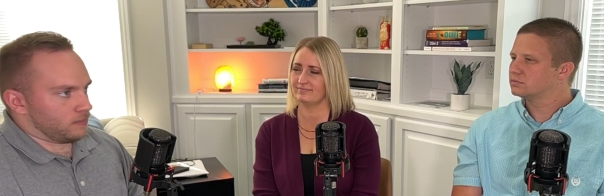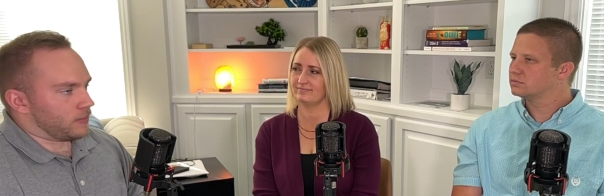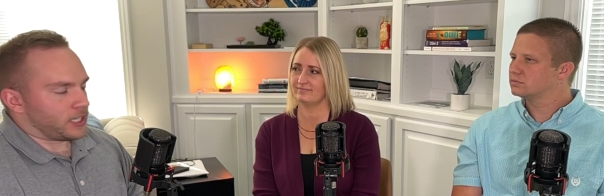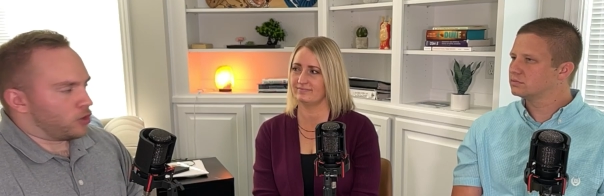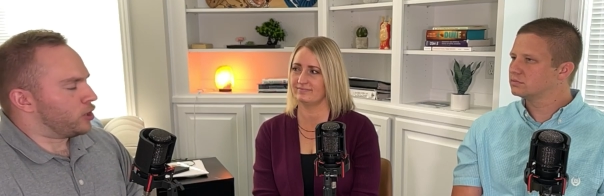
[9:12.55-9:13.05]

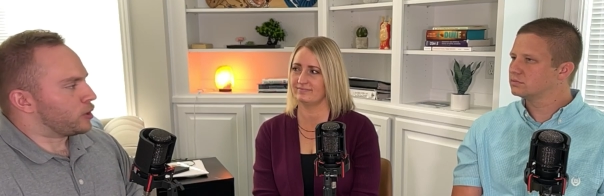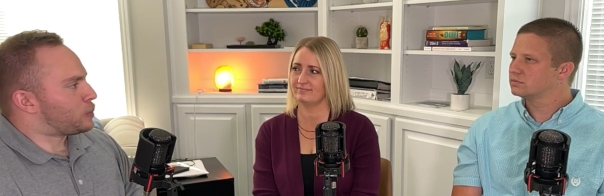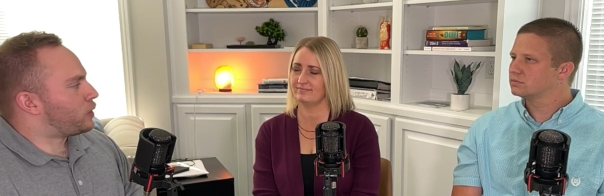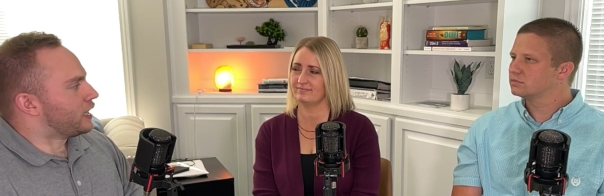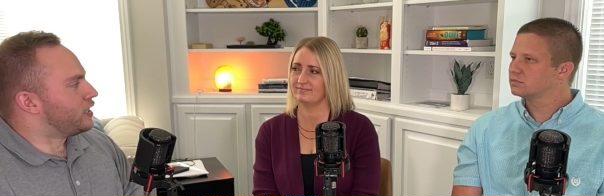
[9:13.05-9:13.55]
Speaker 1: like, you don't need to
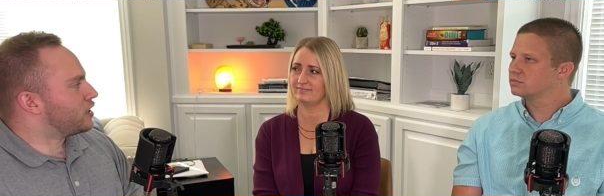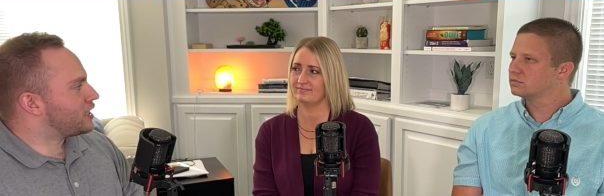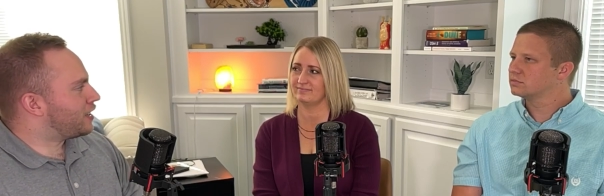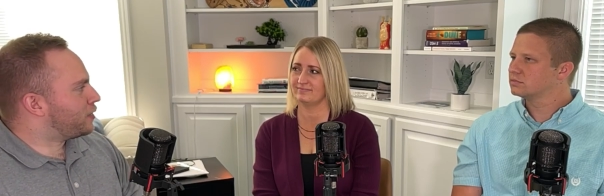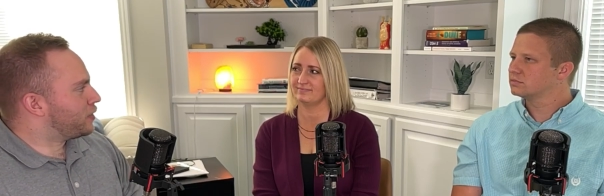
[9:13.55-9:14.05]
explain
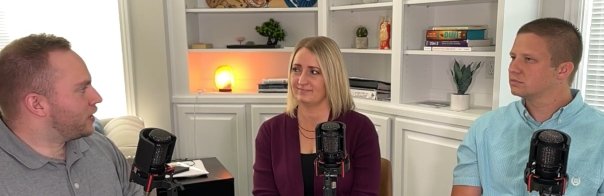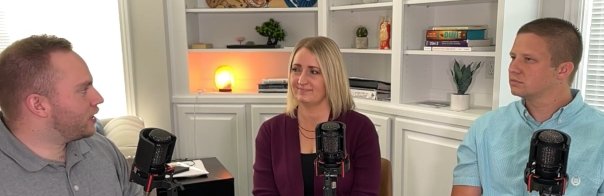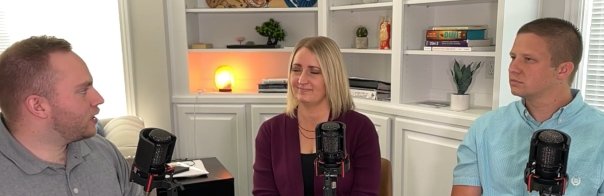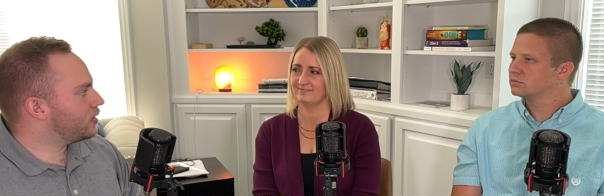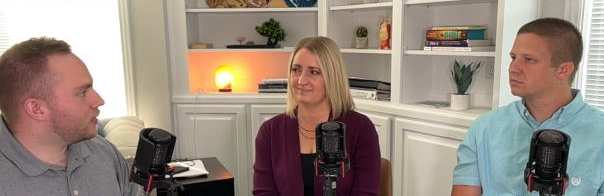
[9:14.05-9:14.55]
yourself,
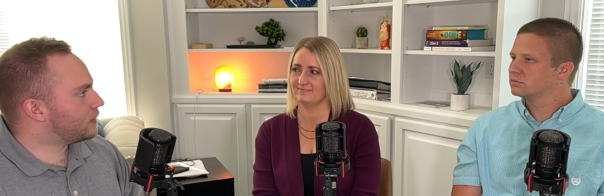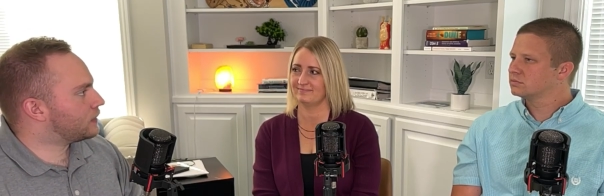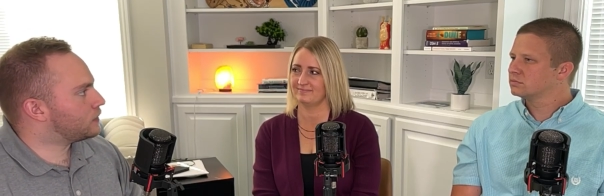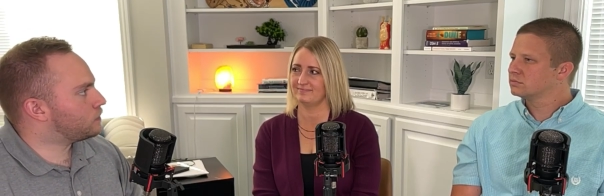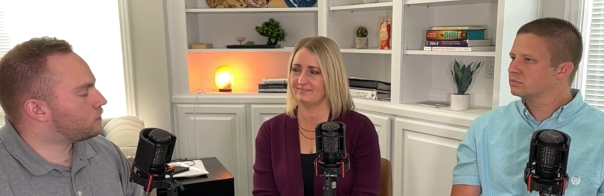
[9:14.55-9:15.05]

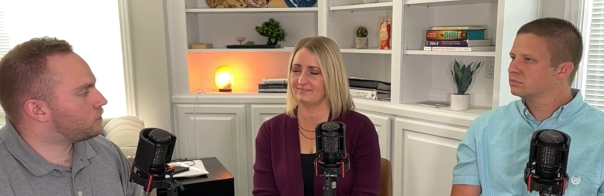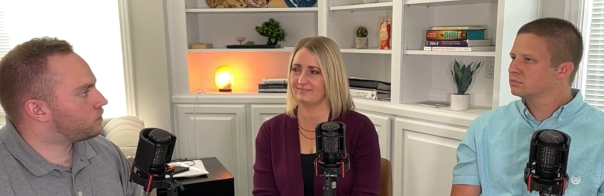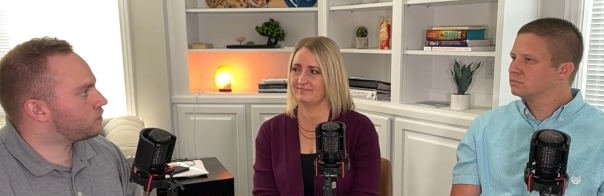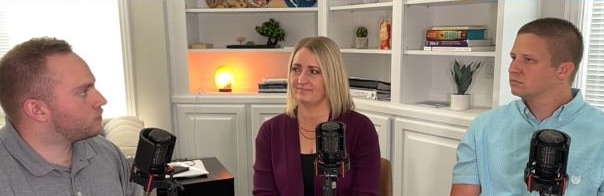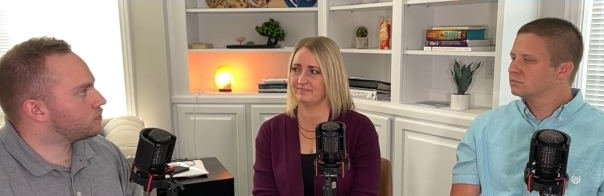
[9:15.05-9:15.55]

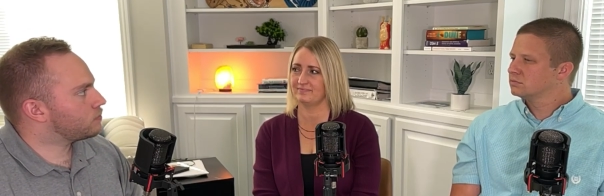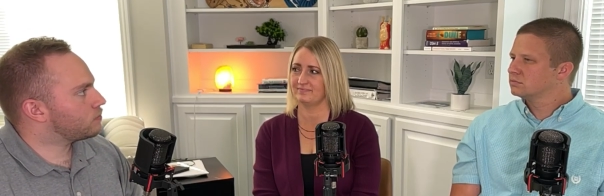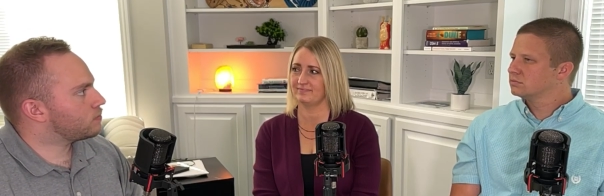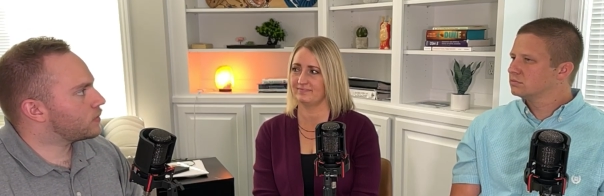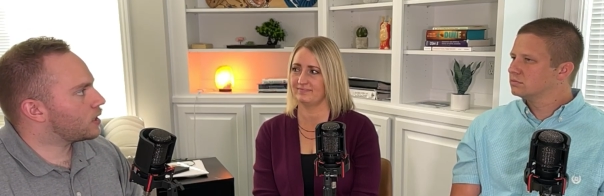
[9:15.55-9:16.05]

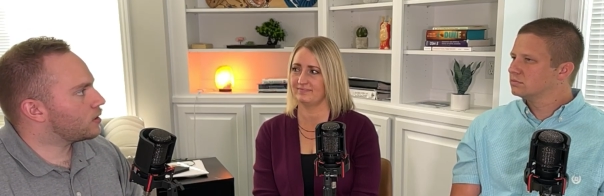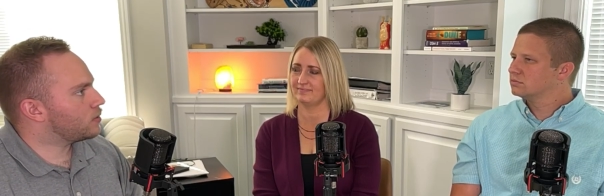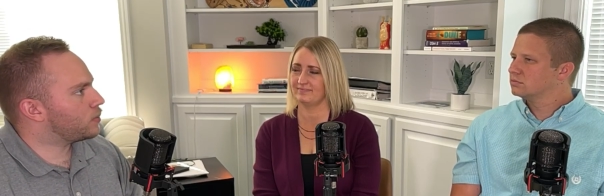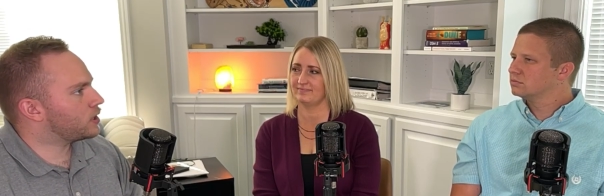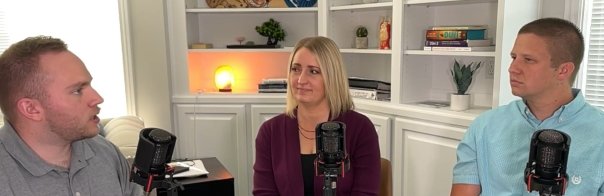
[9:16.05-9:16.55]

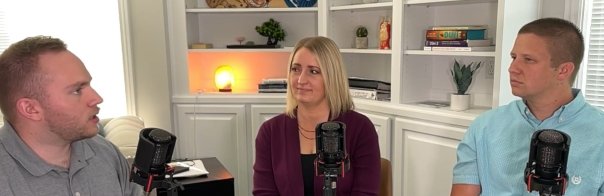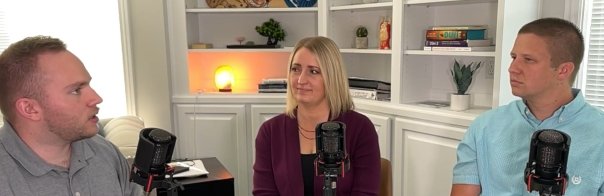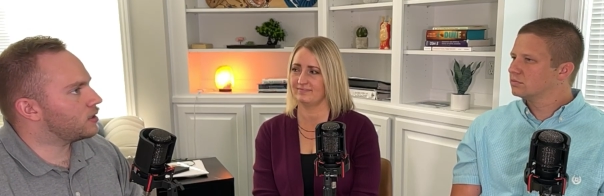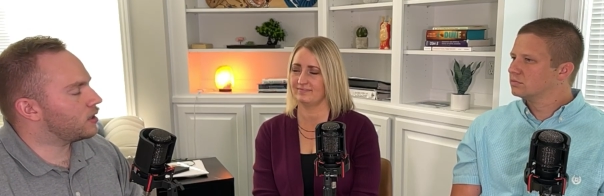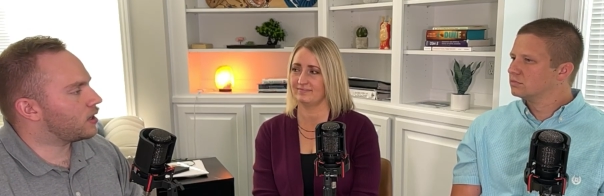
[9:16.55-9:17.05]
but
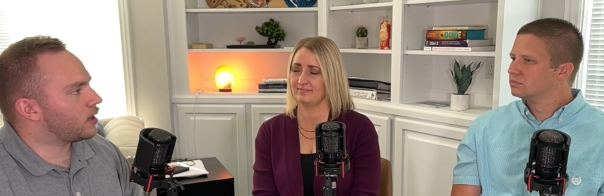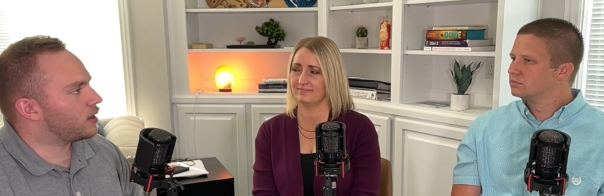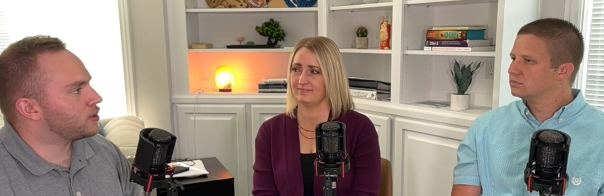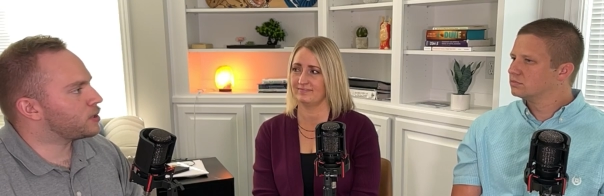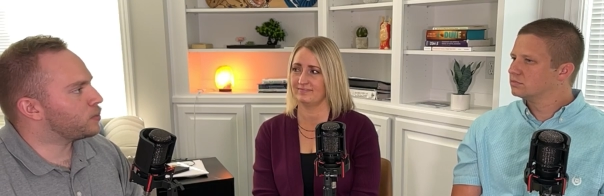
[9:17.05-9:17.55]
I
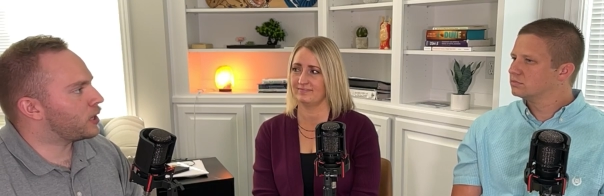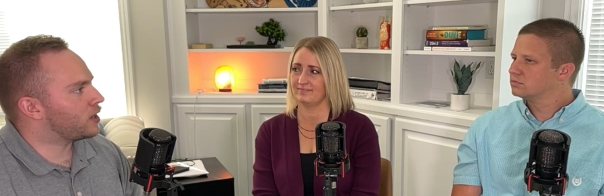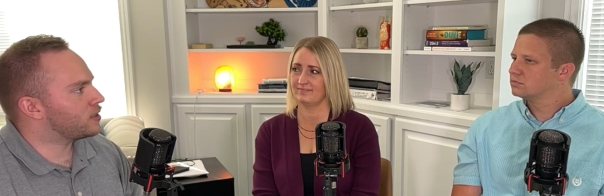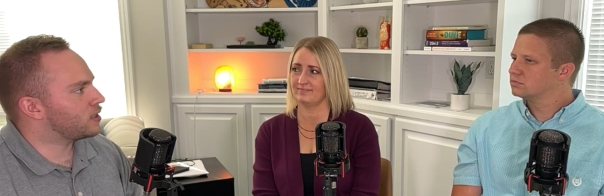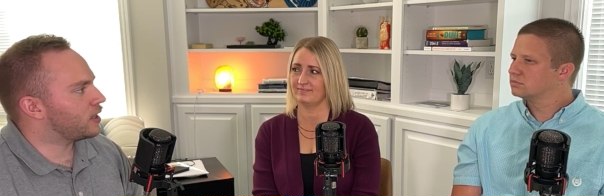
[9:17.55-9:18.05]
always compare
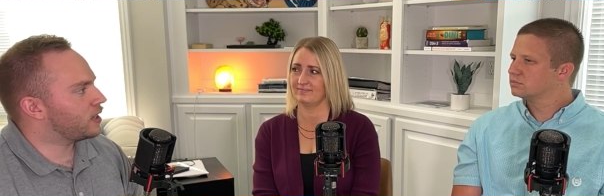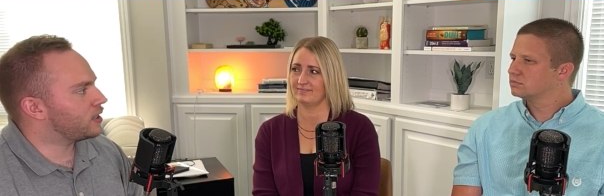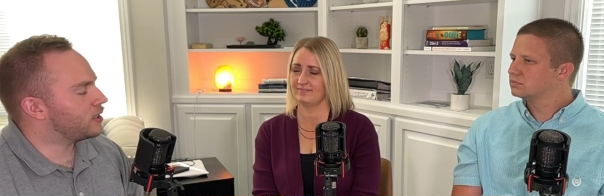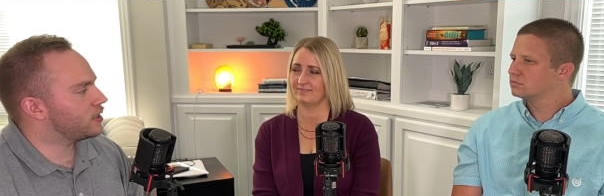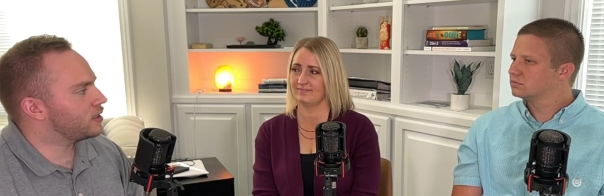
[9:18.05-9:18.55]
it to, like,